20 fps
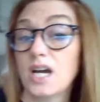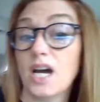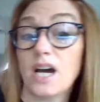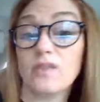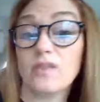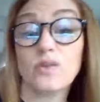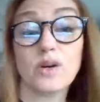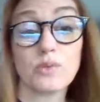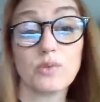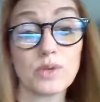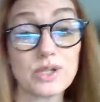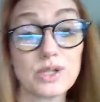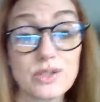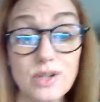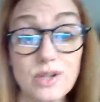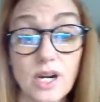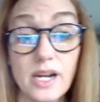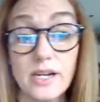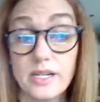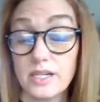of what we're
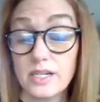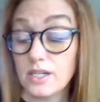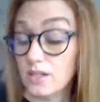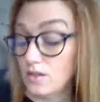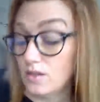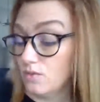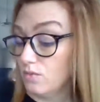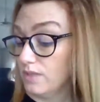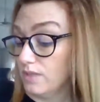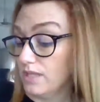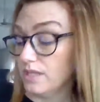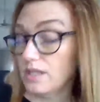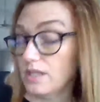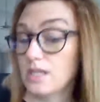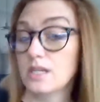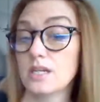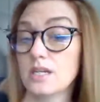trying to do with